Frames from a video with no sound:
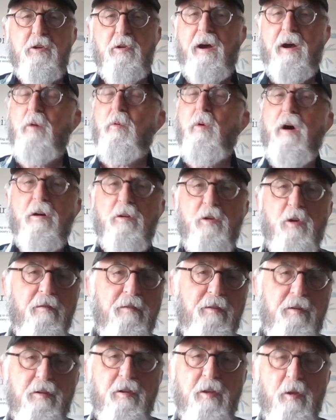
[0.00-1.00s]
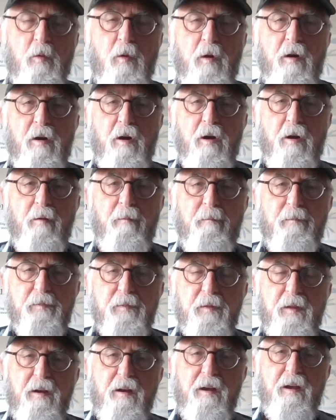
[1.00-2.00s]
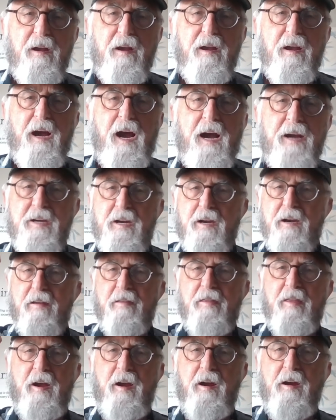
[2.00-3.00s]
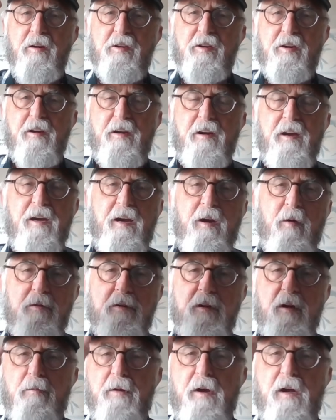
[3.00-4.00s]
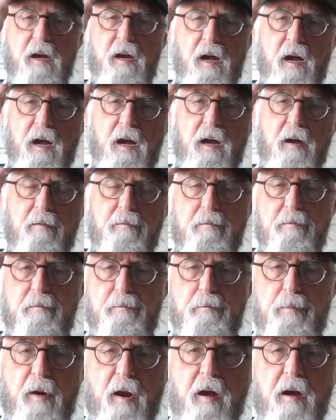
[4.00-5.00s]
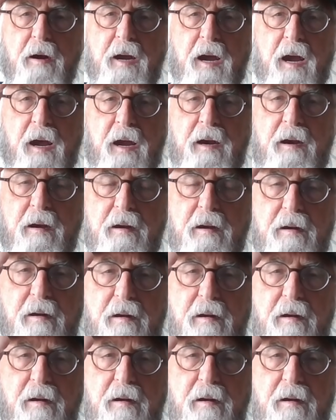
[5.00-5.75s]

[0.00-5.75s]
So I walk over to the wall. I said, this? And it was a plug in